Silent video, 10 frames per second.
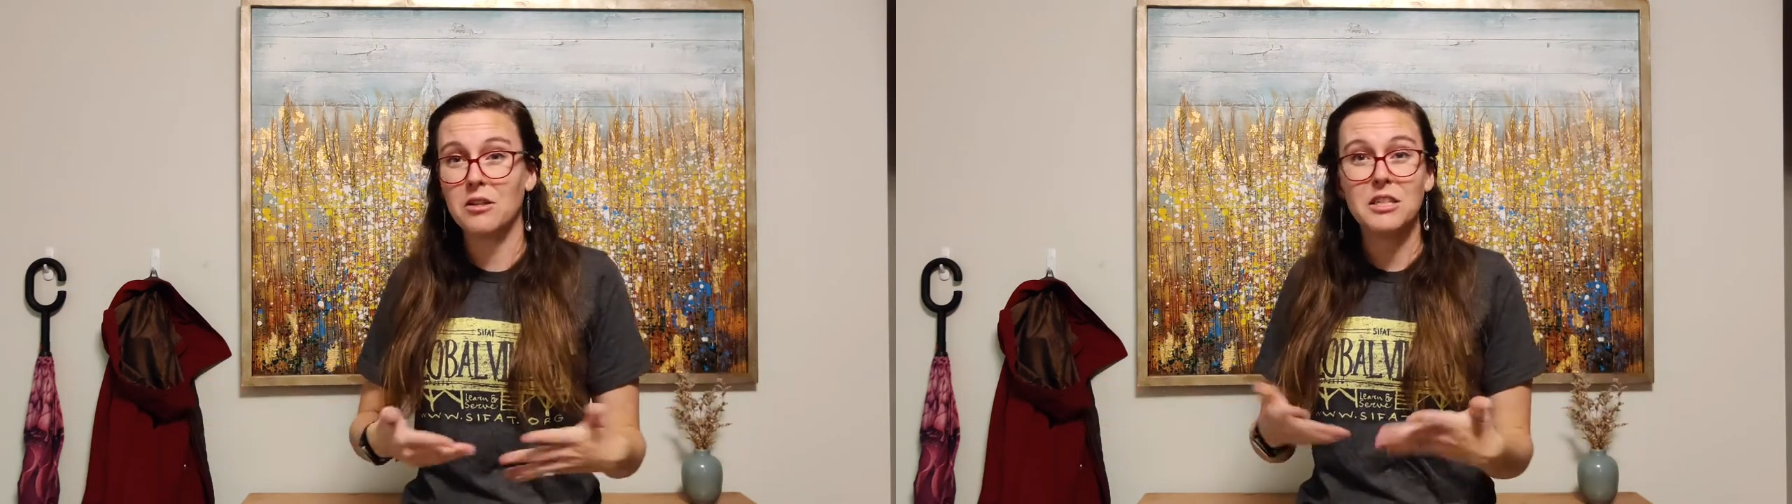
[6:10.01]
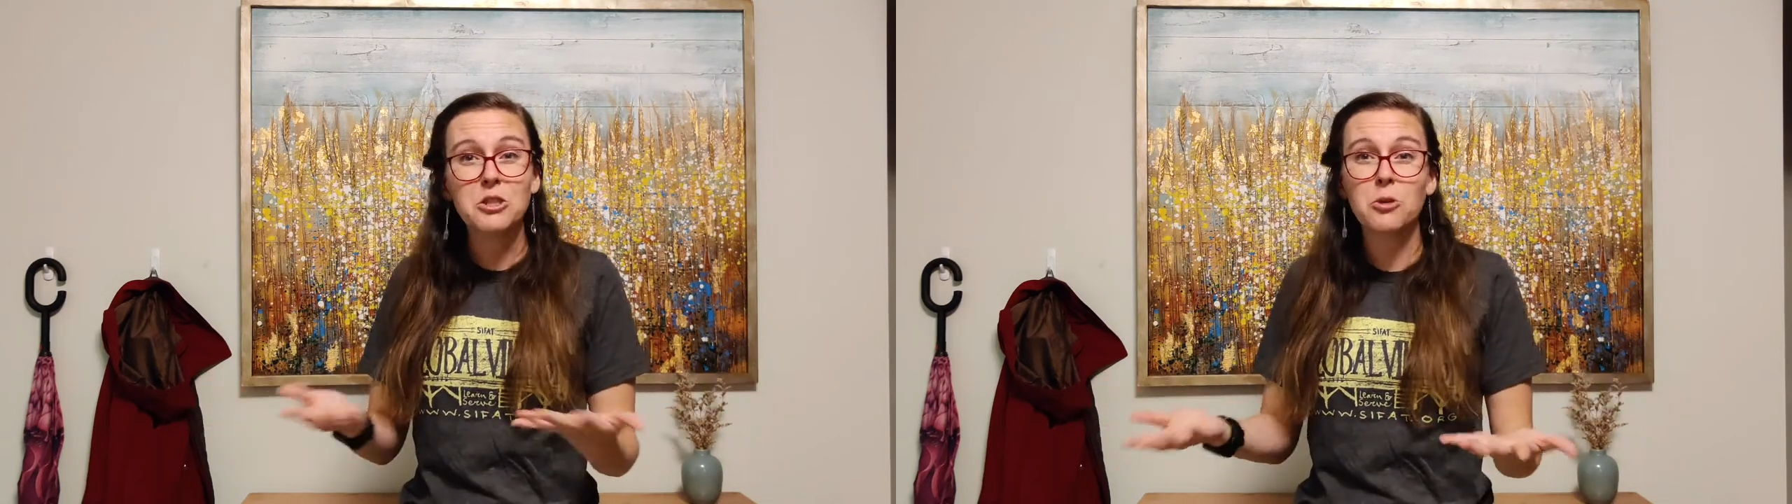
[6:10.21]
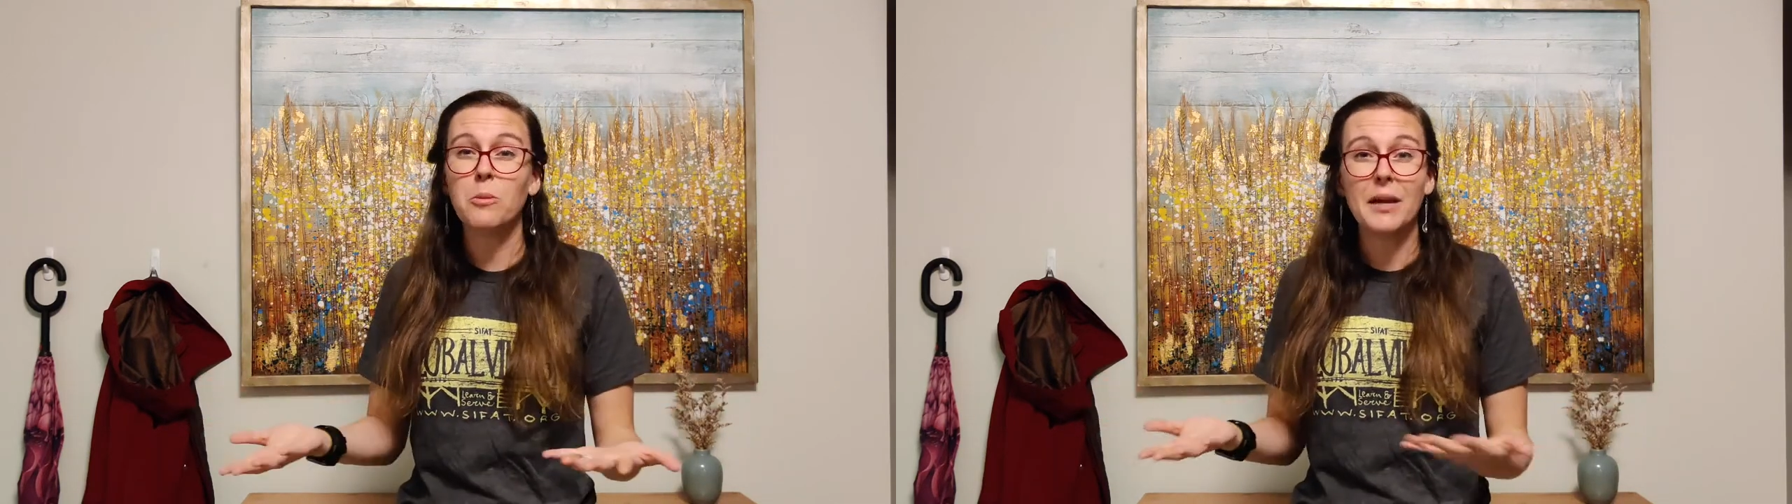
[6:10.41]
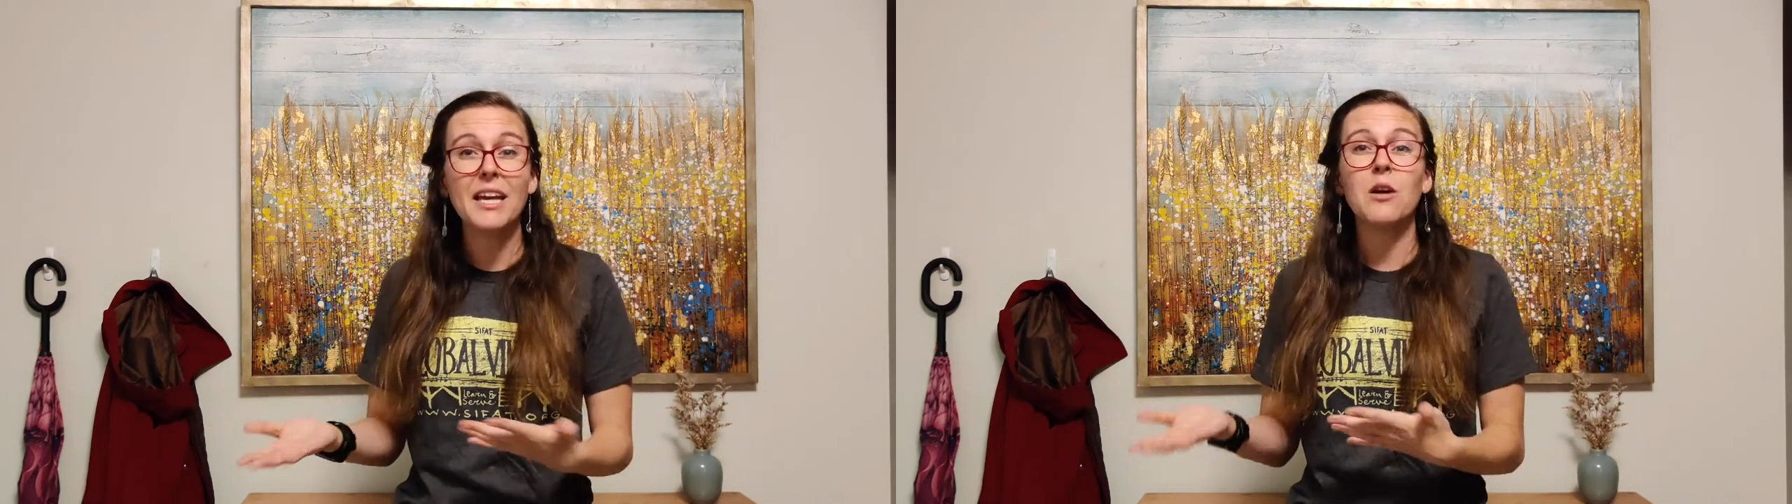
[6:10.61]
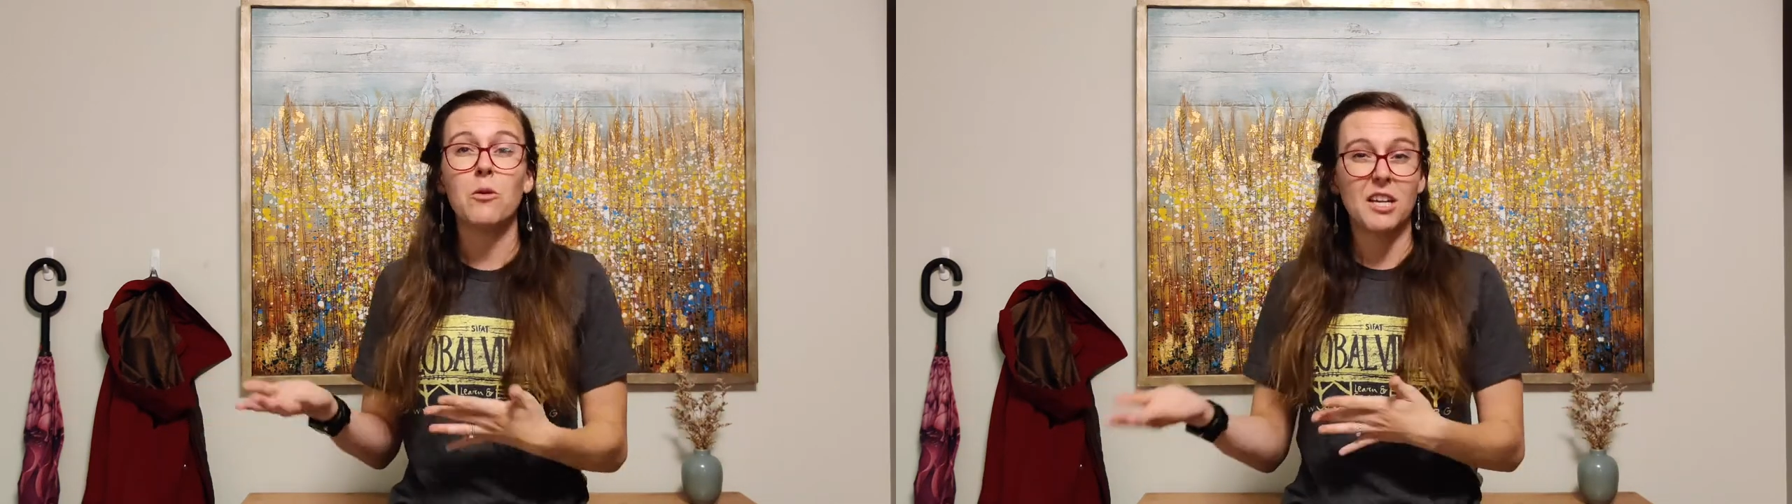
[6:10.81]

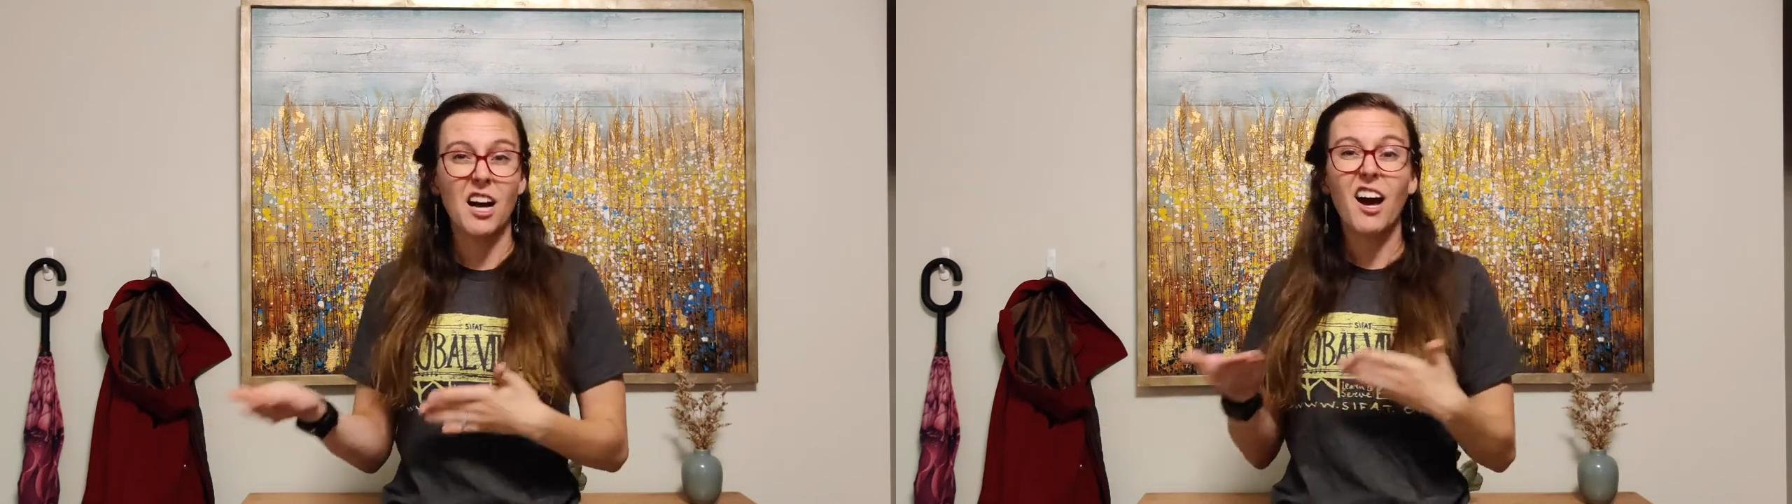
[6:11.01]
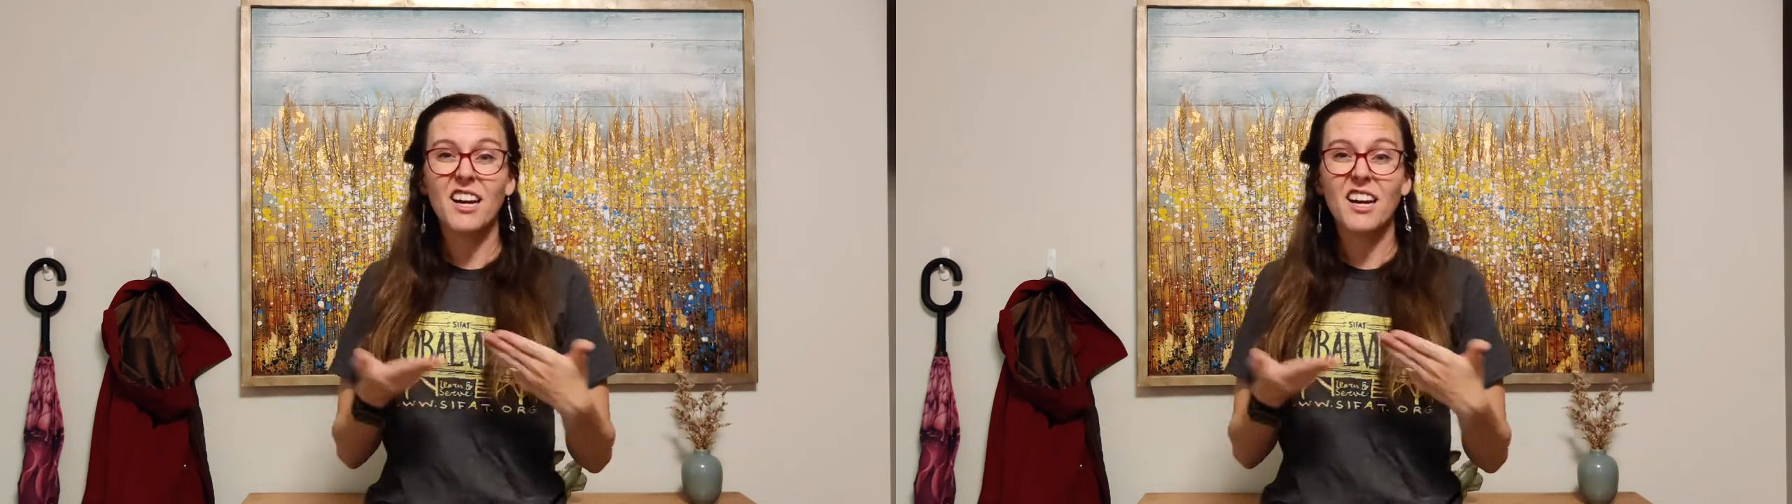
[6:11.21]
disobeying what God